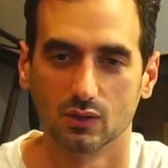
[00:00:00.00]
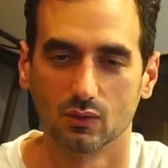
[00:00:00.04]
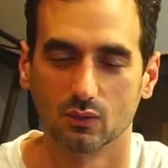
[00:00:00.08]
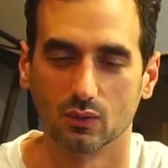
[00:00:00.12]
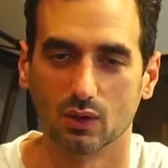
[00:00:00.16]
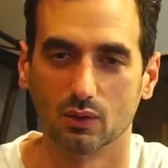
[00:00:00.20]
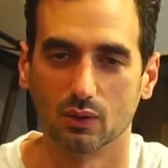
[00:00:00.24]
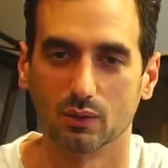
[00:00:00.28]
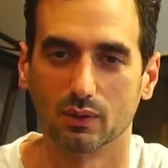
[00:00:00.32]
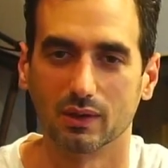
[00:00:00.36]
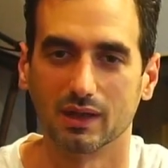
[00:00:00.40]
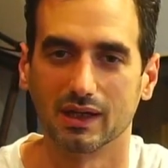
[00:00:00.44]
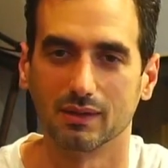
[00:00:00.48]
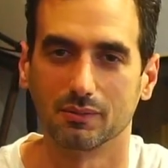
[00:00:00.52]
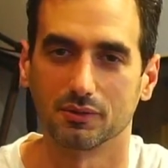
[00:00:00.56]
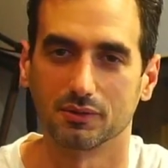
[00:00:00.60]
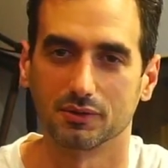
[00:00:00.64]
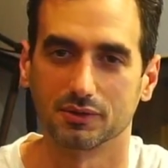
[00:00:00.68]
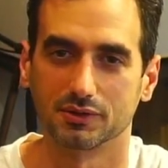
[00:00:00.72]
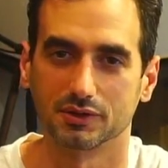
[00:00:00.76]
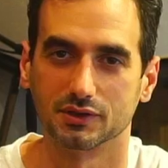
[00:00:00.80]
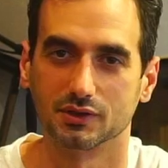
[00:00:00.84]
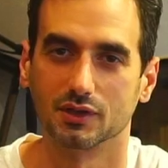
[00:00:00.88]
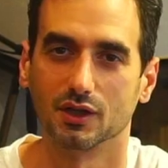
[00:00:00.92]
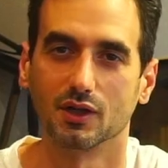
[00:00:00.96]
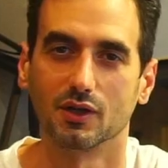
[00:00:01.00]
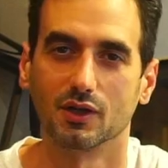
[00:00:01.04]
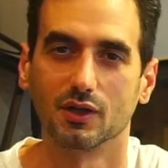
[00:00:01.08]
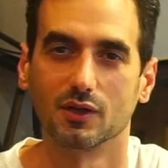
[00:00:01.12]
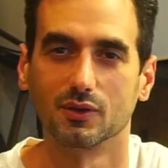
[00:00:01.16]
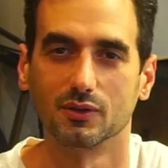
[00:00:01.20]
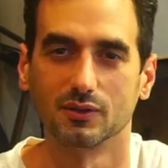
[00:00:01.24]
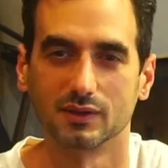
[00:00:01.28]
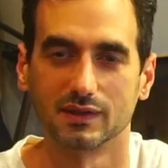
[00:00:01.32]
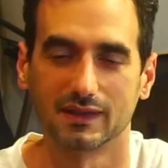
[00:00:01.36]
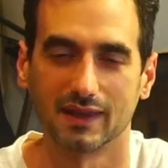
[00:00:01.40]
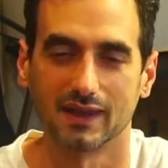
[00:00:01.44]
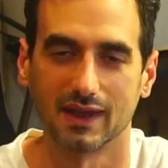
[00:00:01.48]
where we're able to go
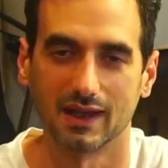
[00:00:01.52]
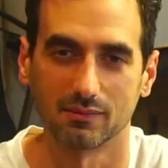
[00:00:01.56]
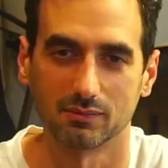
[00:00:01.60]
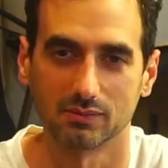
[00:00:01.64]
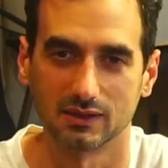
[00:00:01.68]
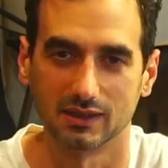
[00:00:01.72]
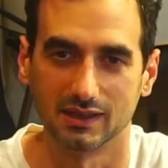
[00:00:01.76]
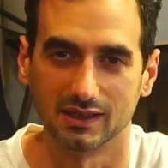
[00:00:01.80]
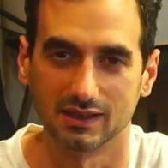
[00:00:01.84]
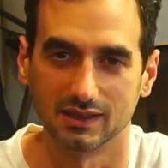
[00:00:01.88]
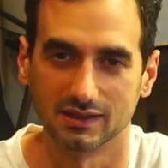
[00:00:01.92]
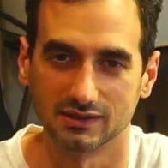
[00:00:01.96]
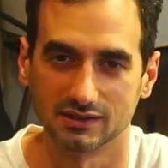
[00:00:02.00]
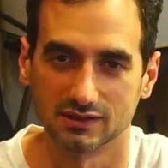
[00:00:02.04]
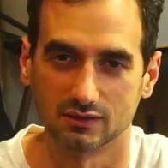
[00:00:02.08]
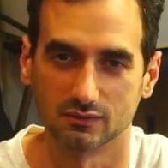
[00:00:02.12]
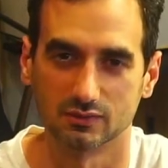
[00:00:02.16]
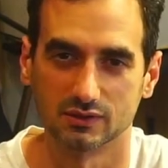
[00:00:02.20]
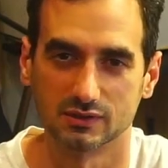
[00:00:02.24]
to that place and